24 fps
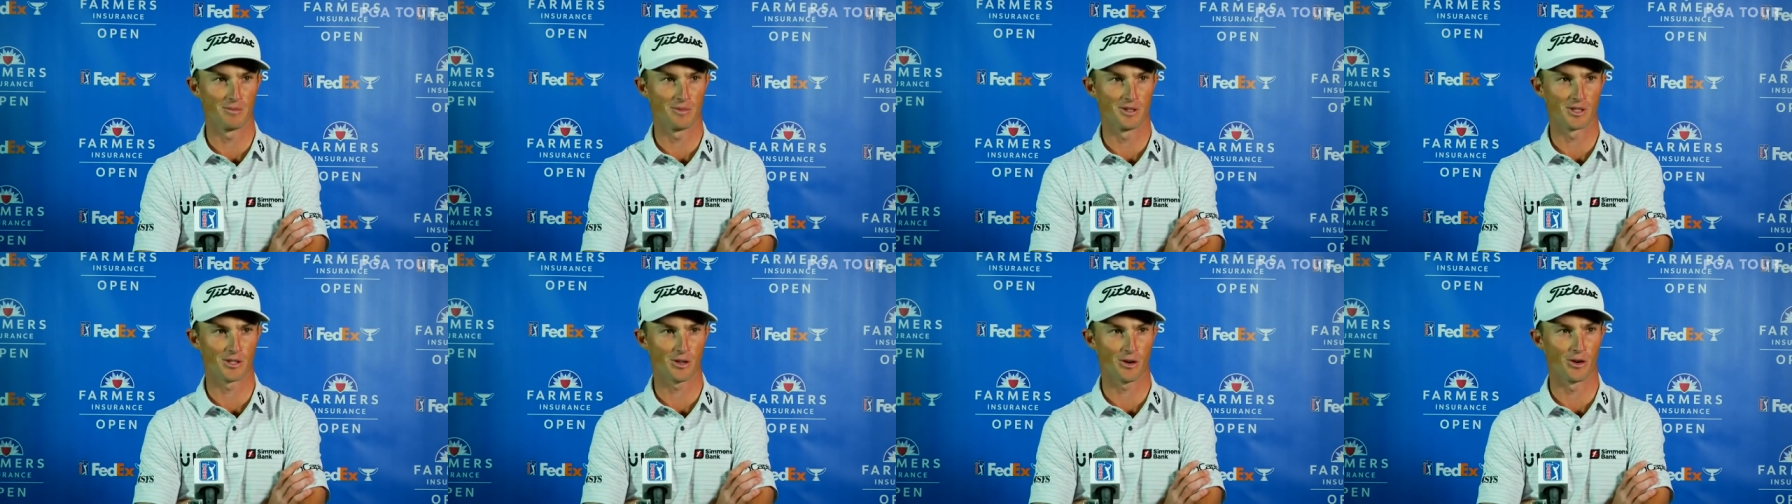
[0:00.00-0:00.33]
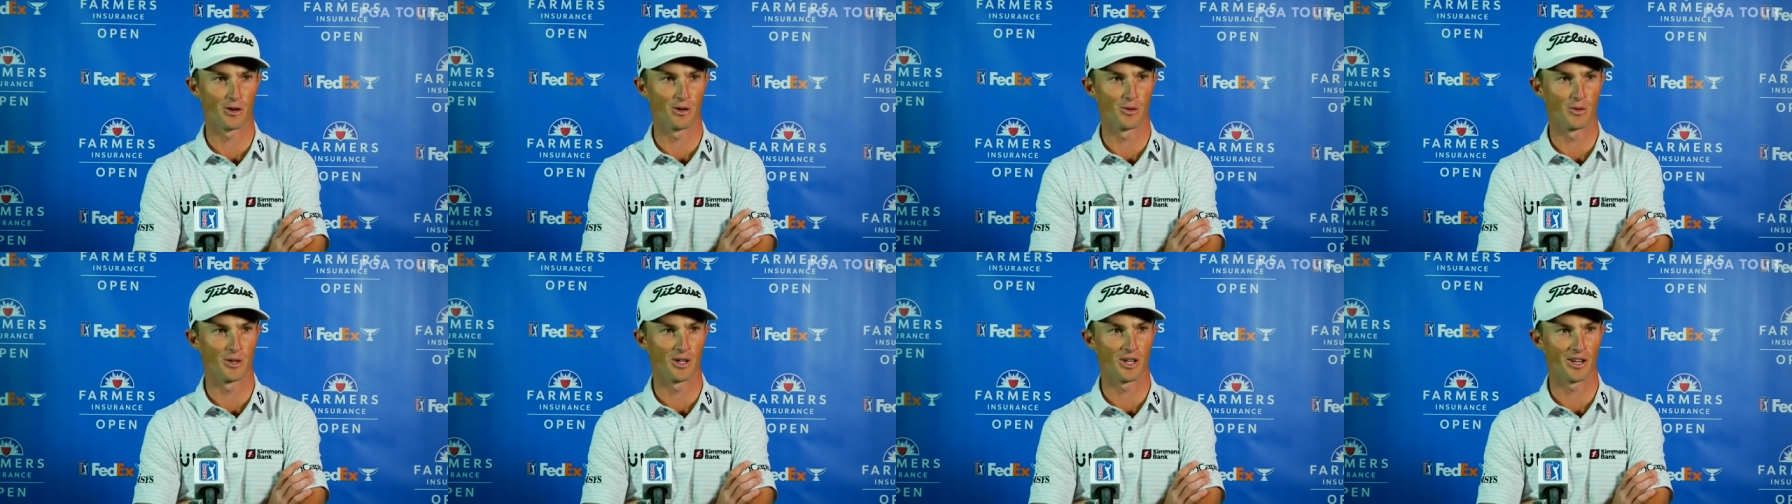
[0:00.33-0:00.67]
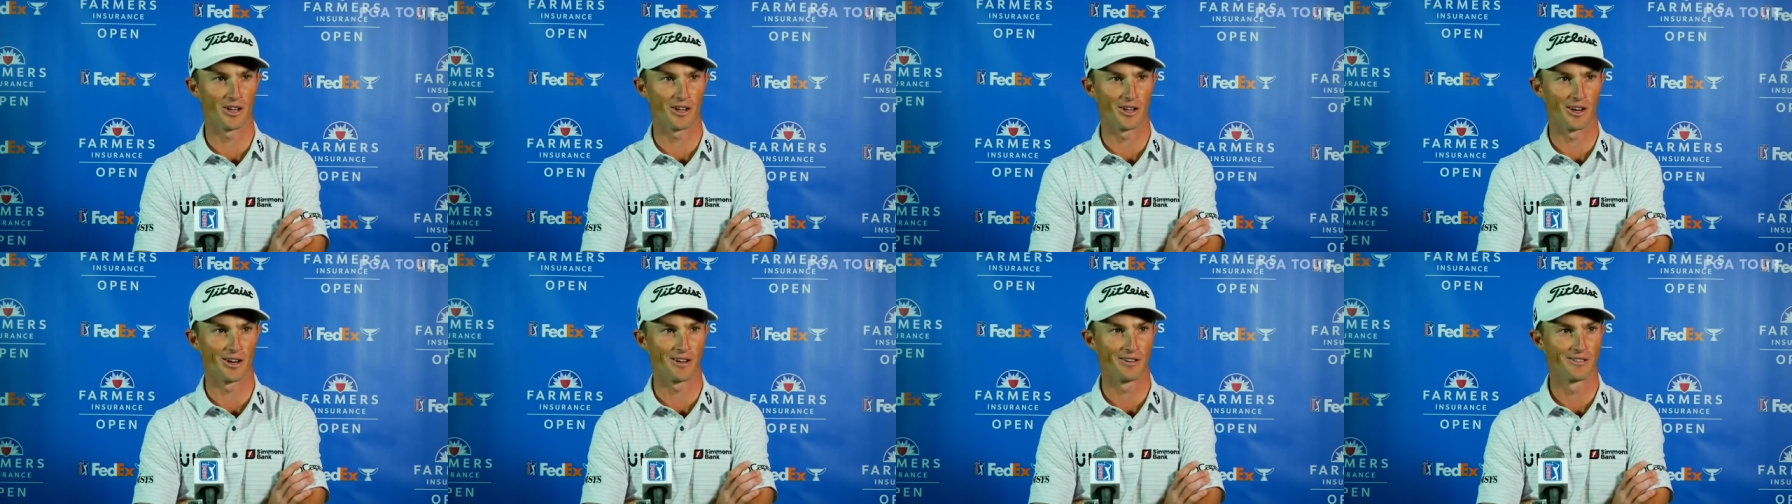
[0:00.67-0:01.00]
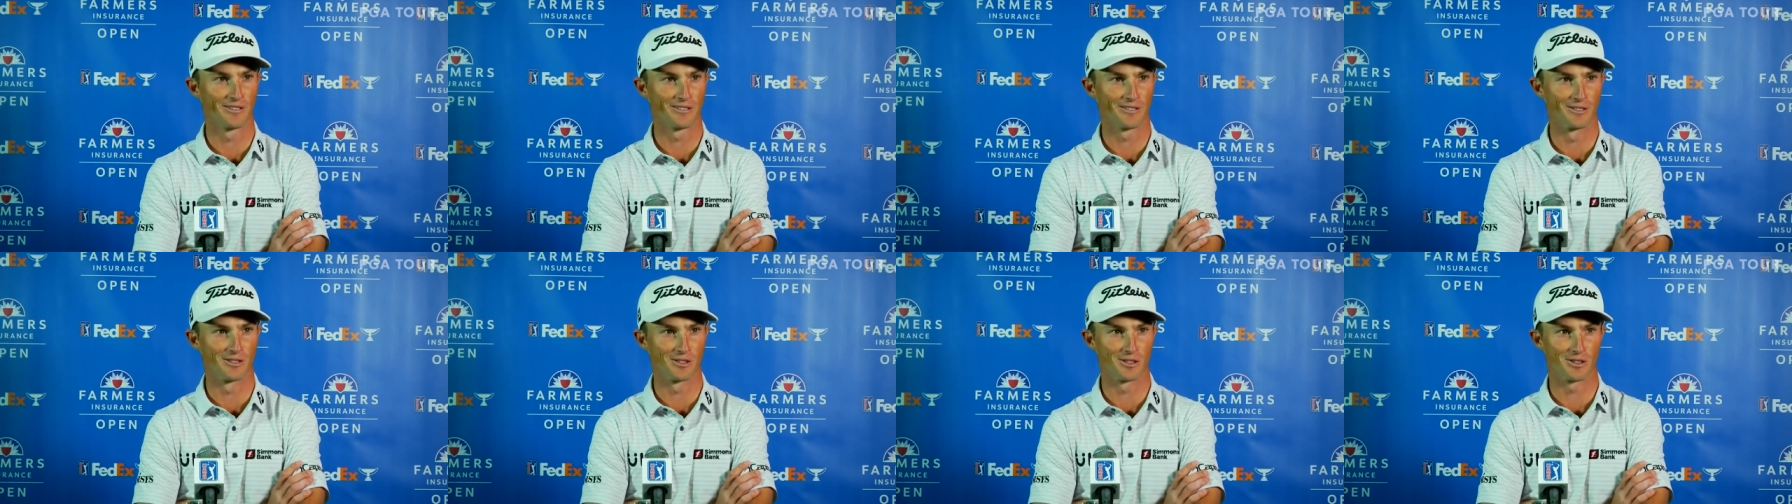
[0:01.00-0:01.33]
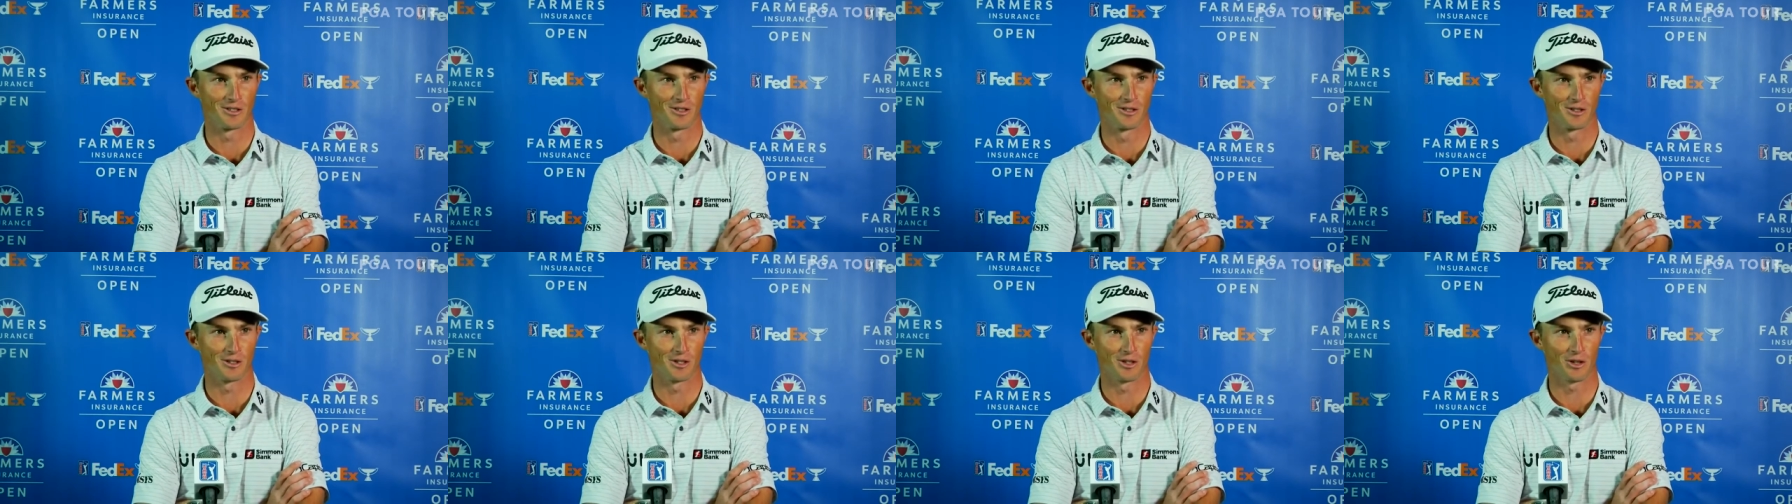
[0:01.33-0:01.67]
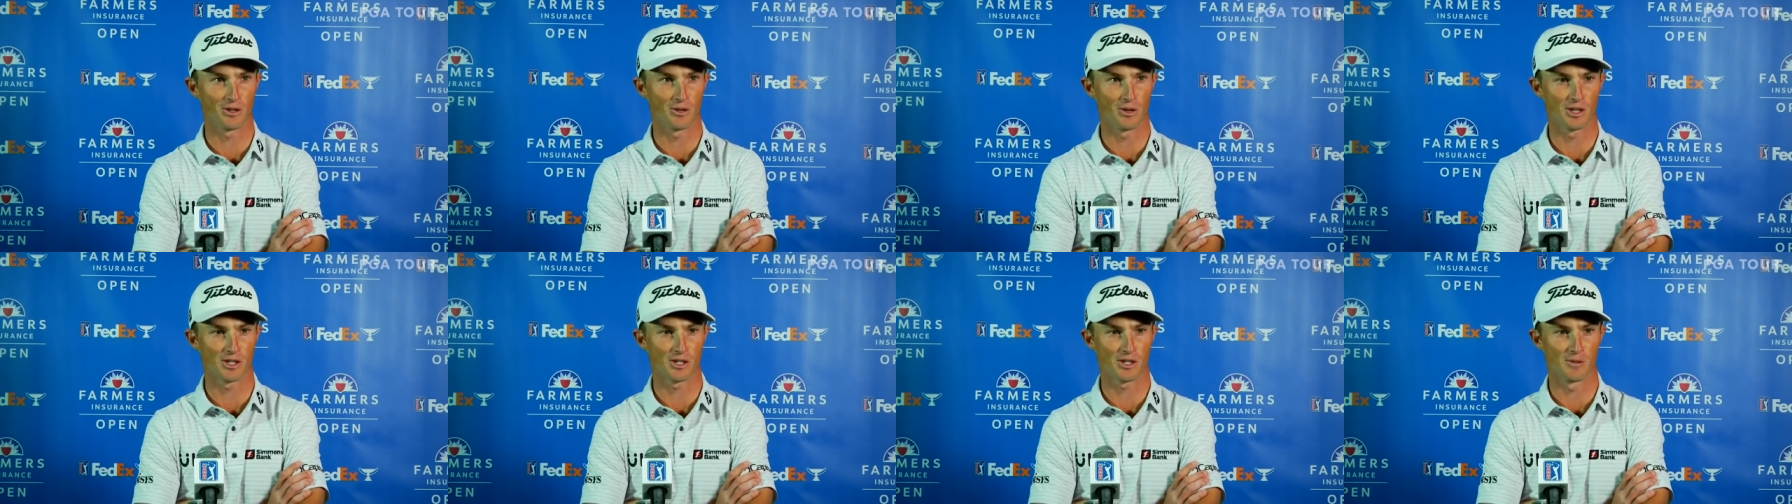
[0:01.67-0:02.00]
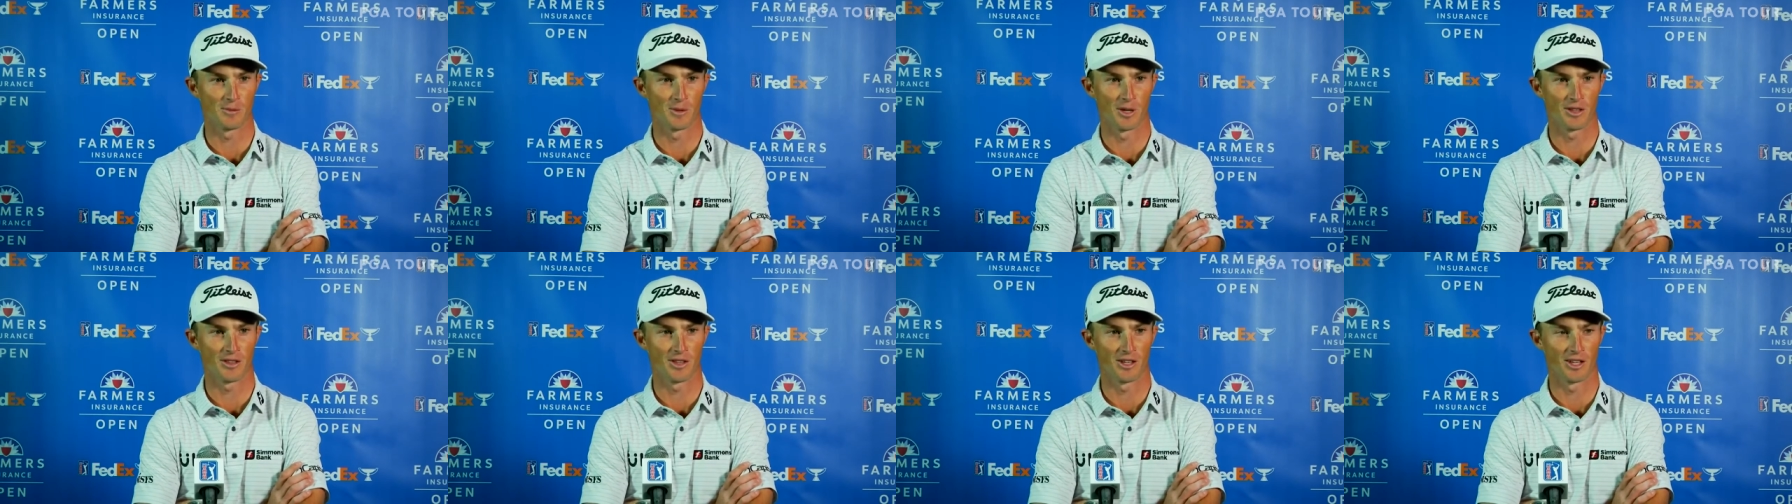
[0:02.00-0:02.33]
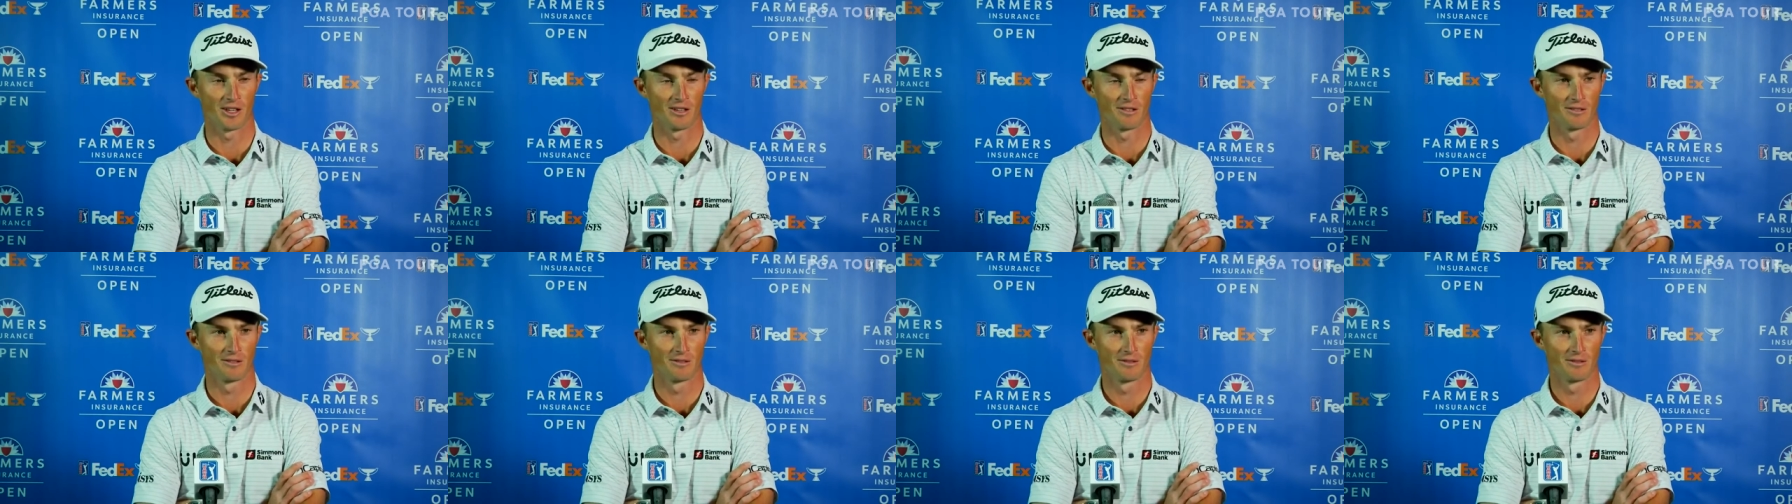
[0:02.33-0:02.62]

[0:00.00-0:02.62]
It's hard to win out here. There's, there's no question about that.